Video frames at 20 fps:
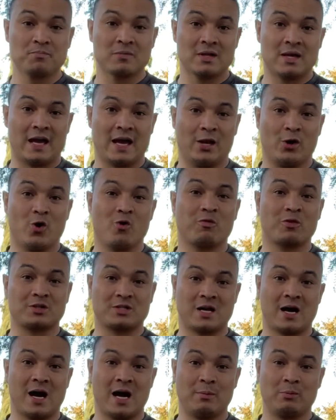and over
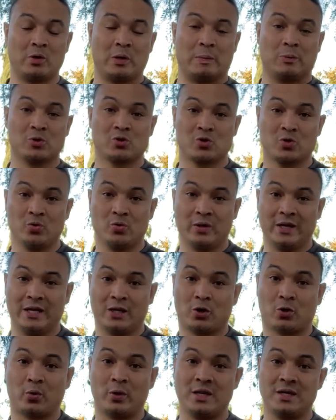time you're able to
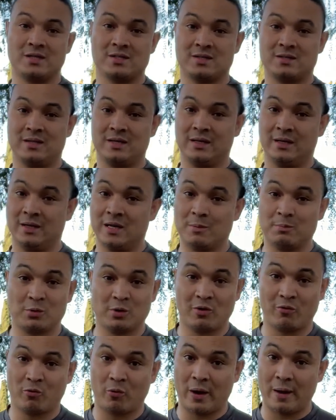increase the number
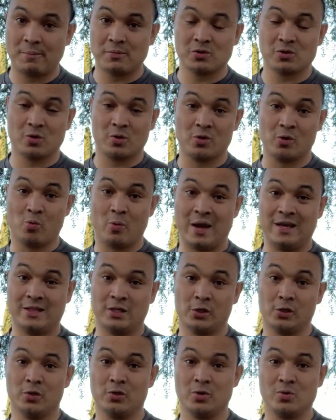of reps or the weight that
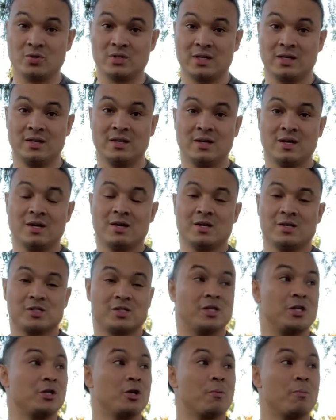you're using so
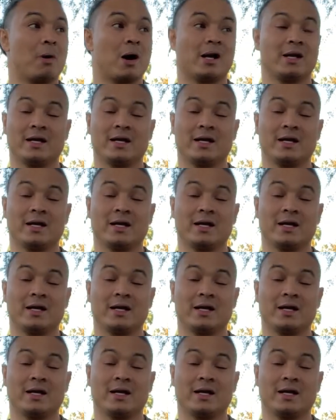that your body